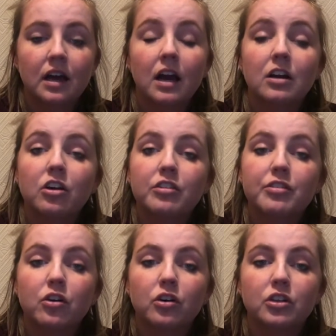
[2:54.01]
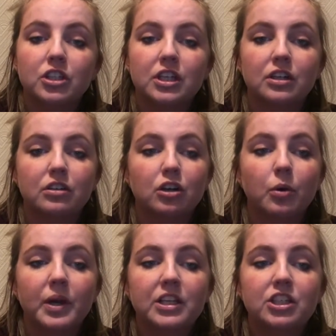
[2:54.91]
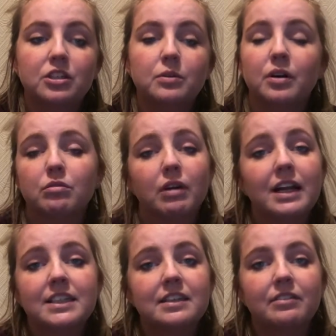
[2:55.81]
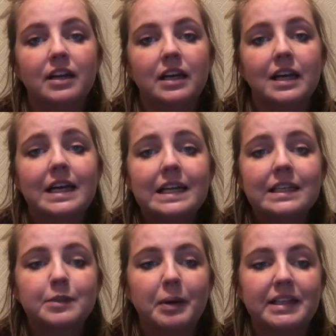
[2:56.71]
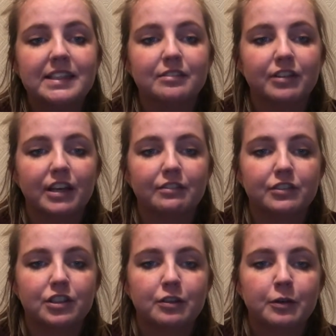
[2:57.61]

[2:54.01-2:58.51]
A lot of thought can go into a relatively inexpensive gift.